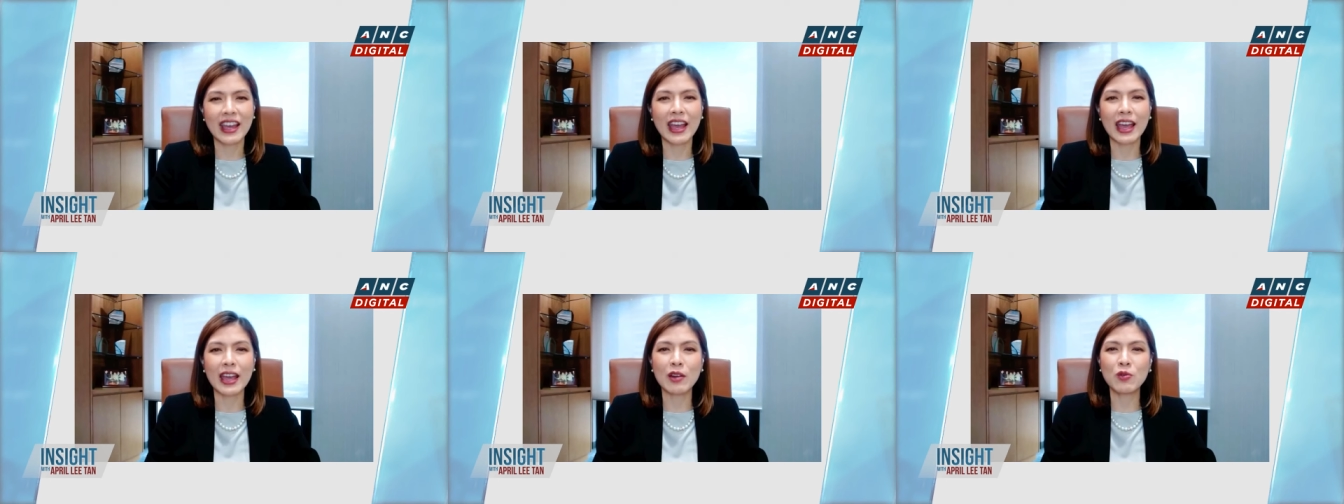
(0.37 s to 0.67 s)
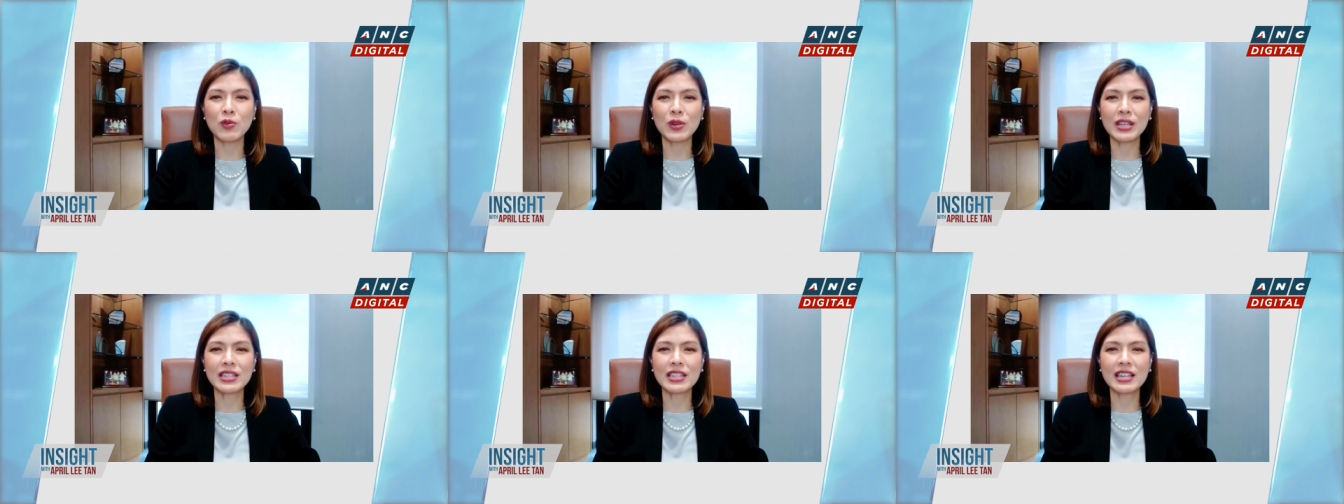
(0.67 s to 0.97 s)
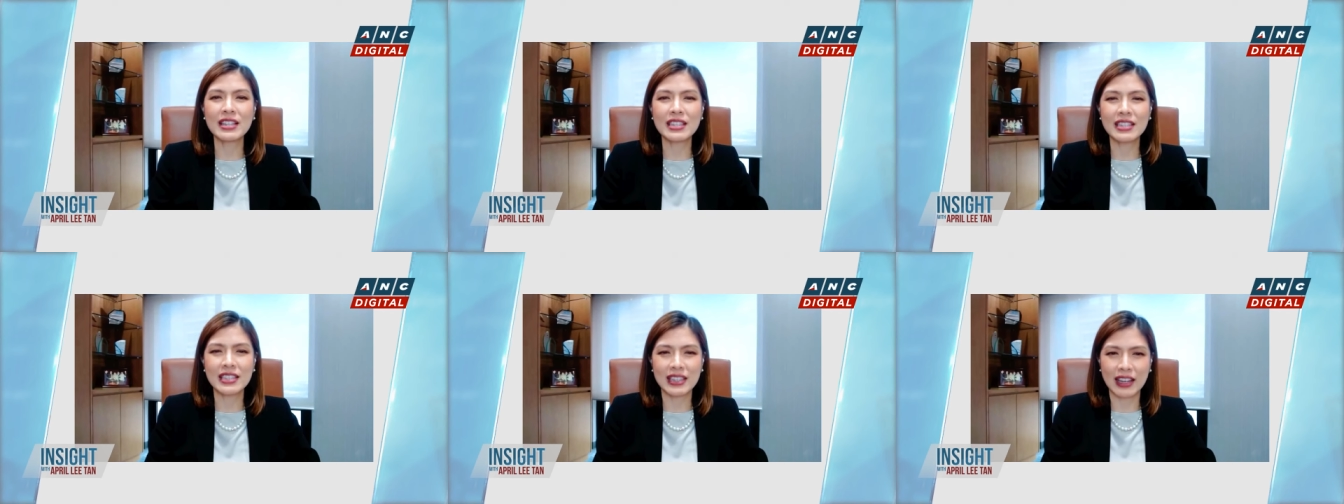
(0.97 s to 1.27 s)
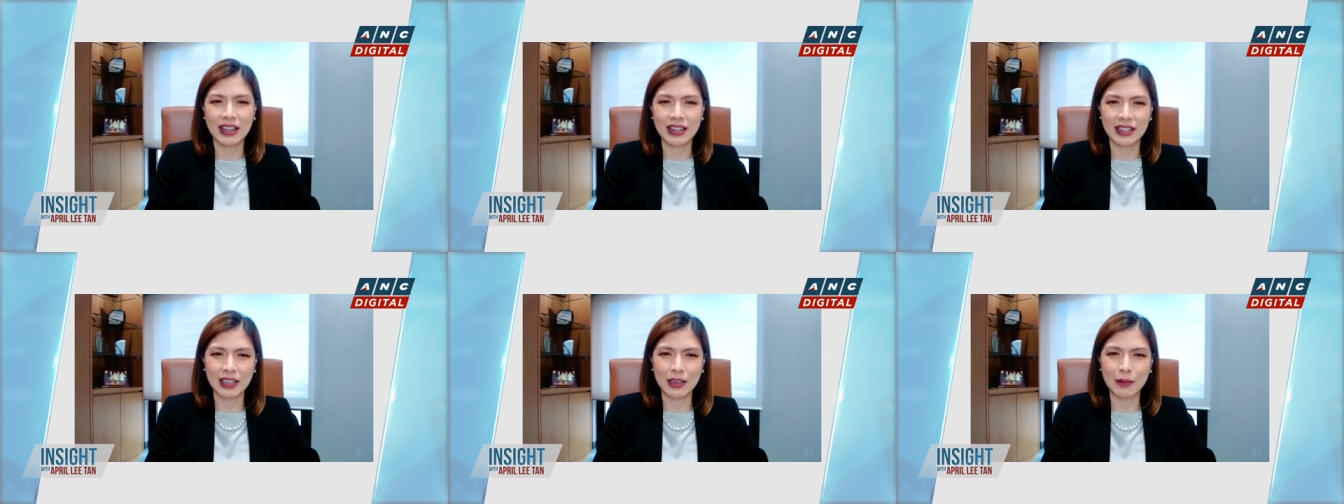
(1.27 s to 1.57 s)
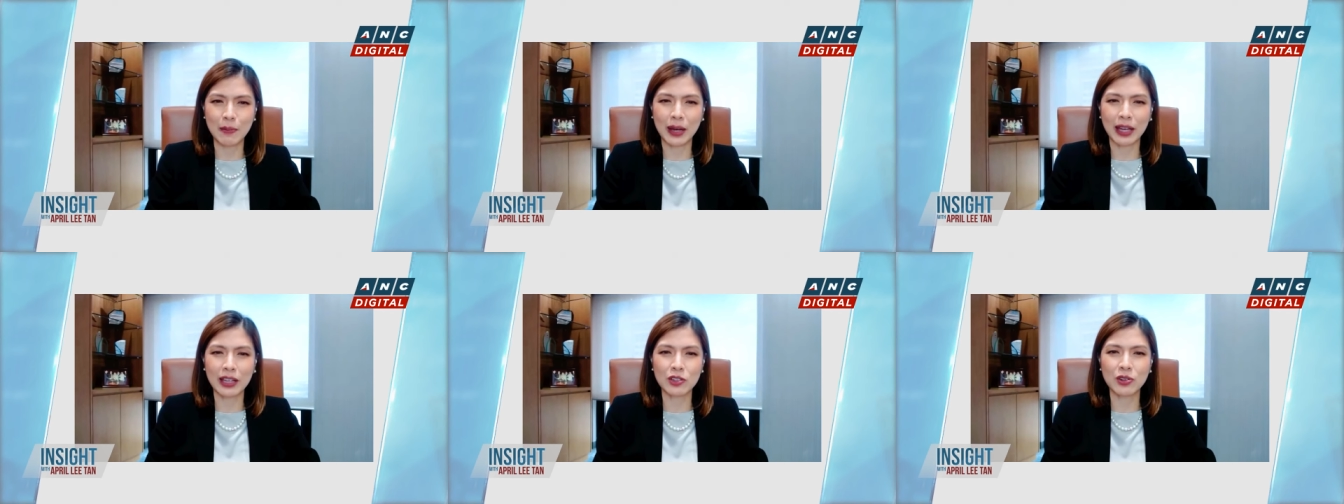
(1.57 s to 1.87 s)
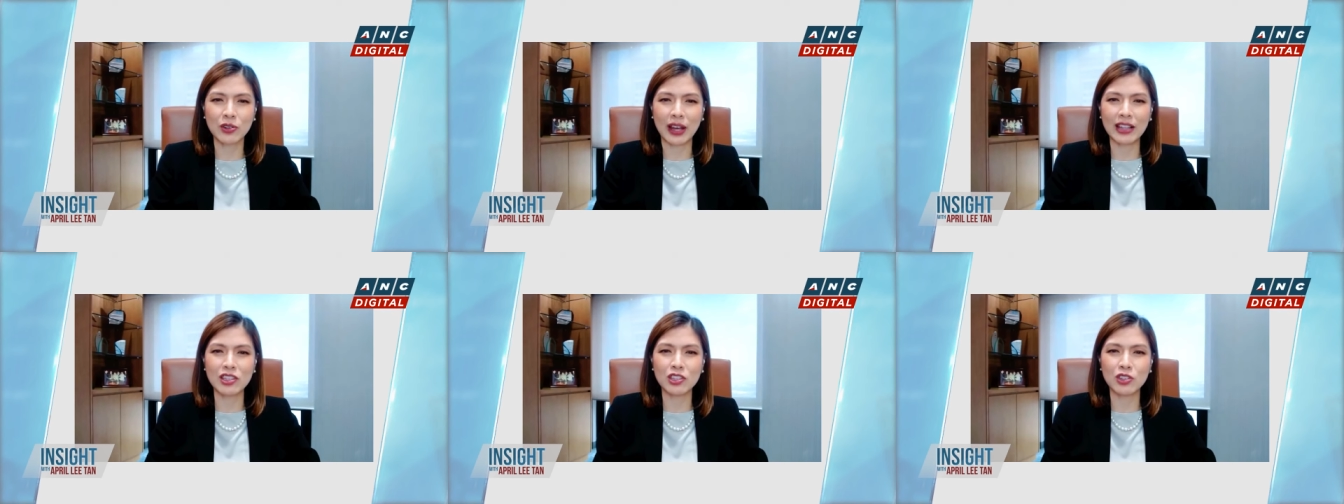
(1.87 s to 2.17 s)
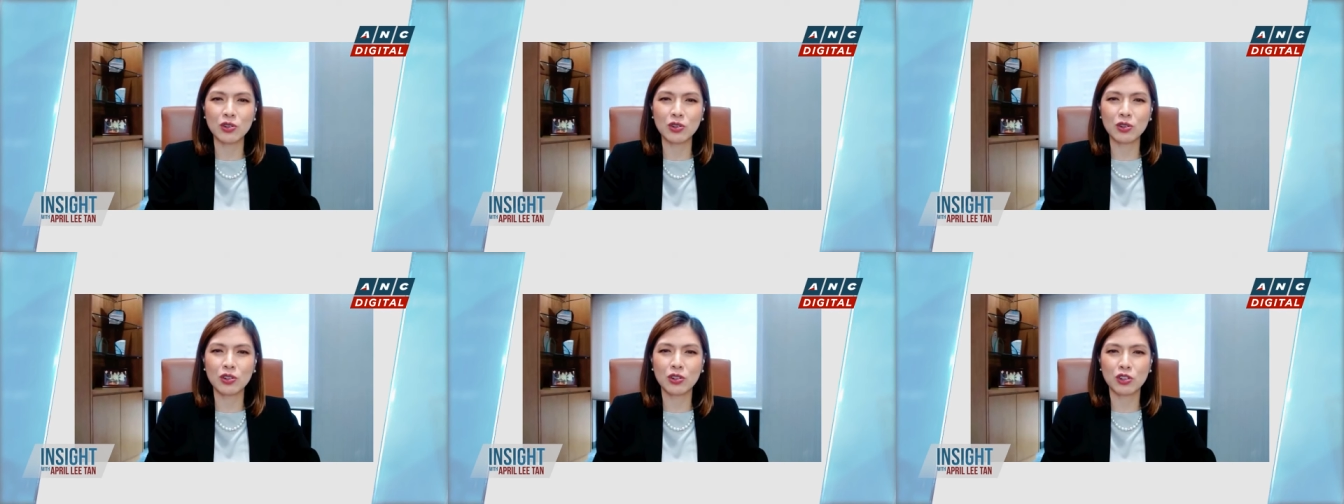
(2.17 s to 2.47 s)
A recent study by
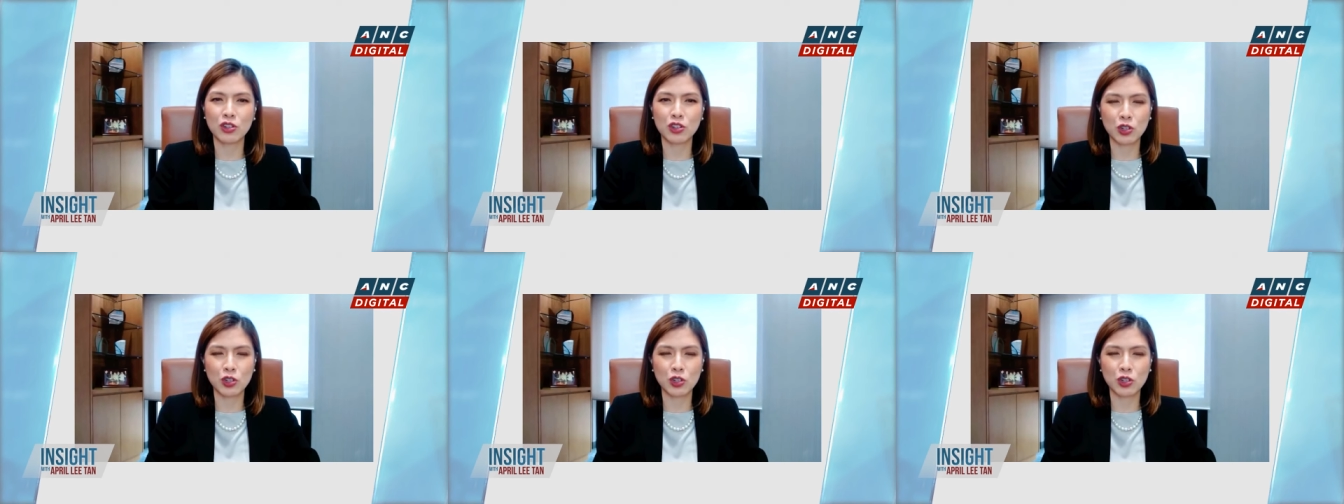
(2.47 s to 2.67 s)
TransUnion